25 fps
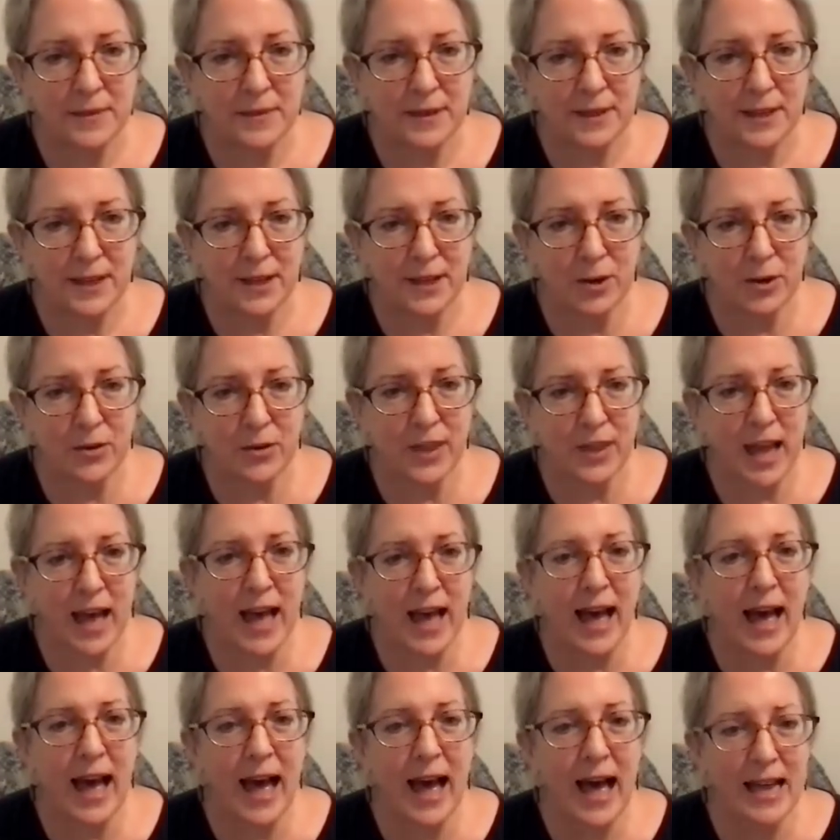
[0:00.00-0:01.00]
you know, that
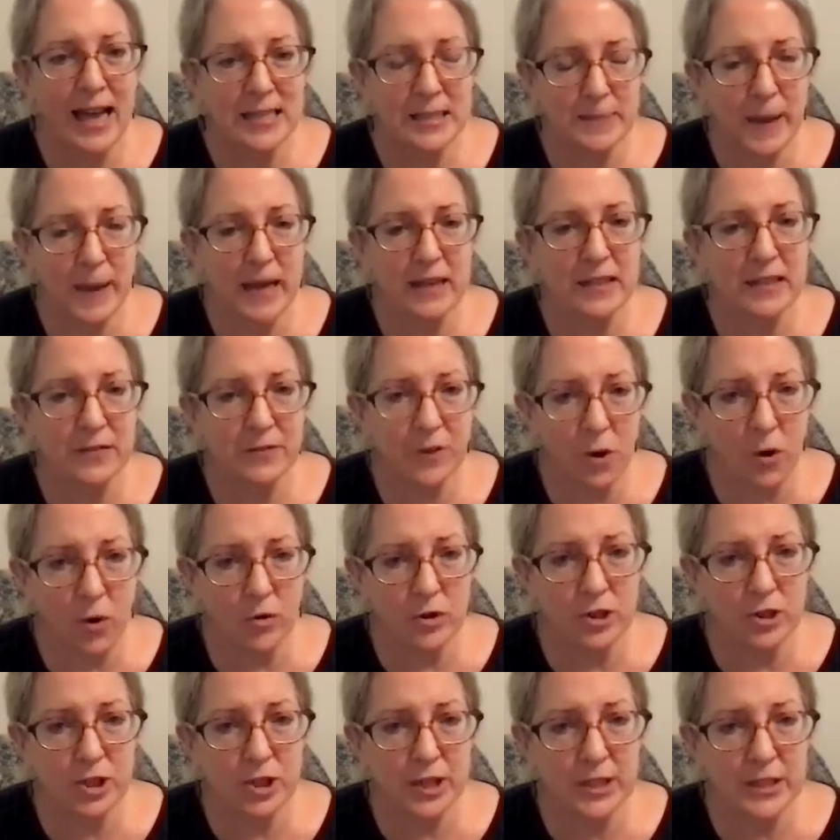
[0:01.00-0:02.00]
aspect of
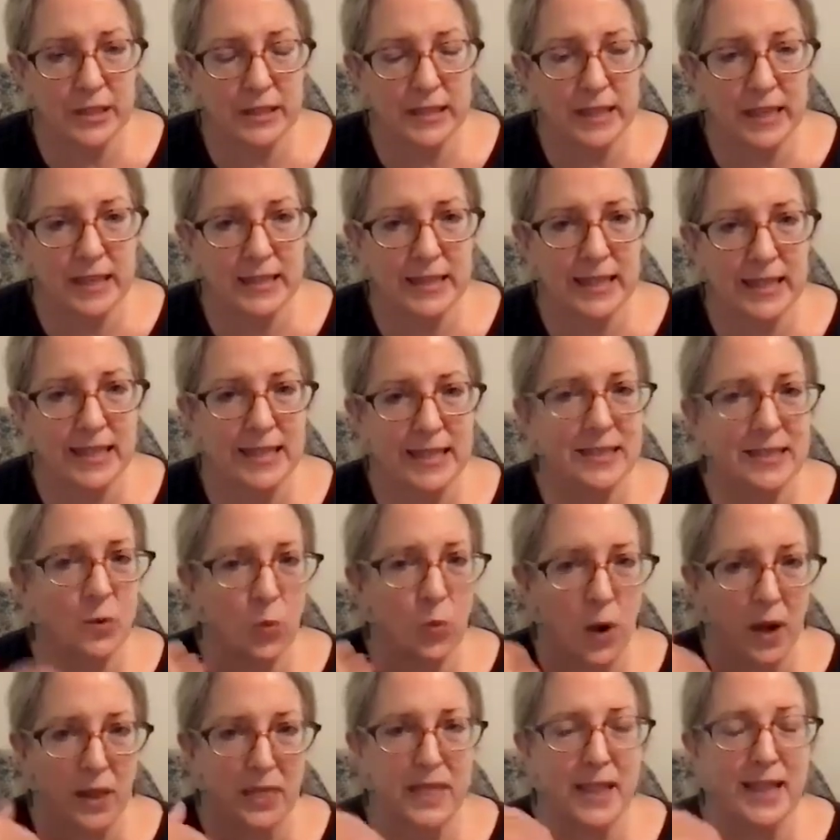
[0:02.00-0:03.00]
consciousness is the
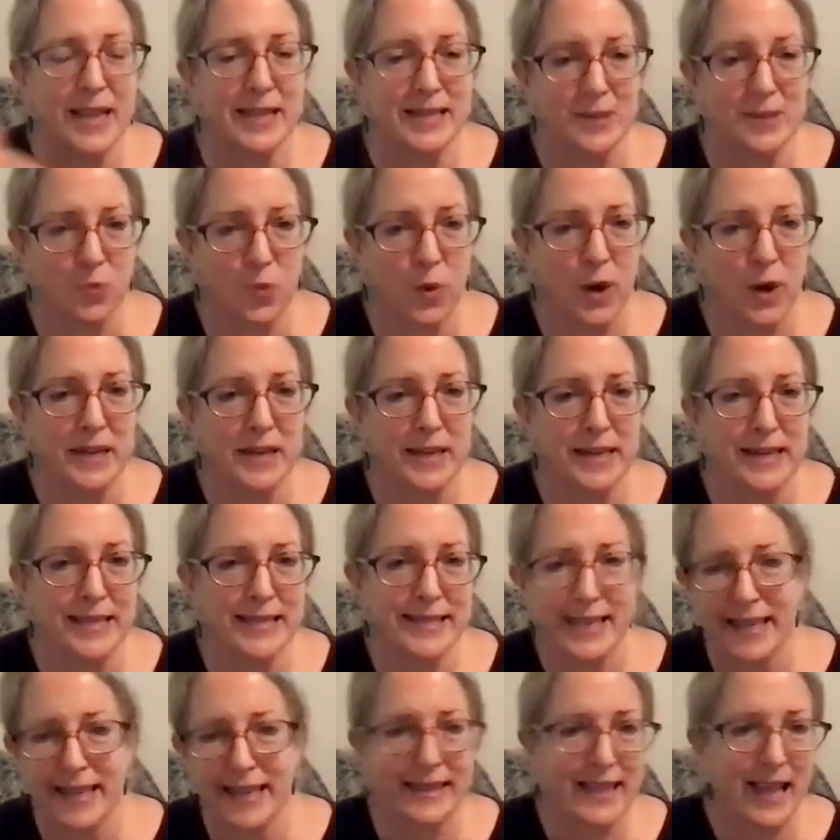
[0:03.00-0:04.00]
one that is
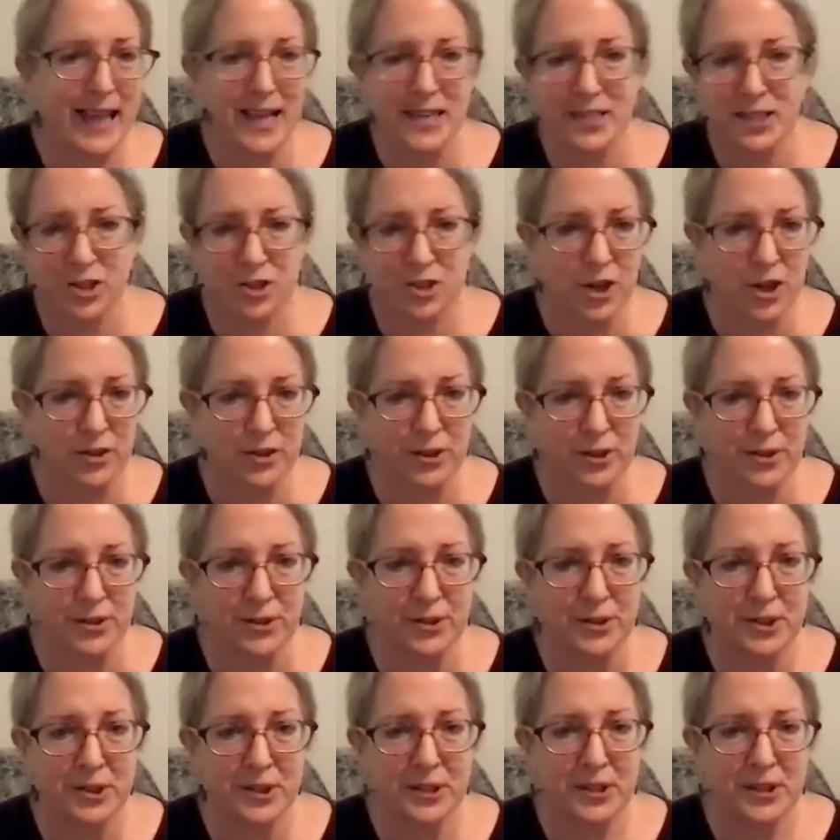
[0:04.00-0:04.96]
witnessing that struggle.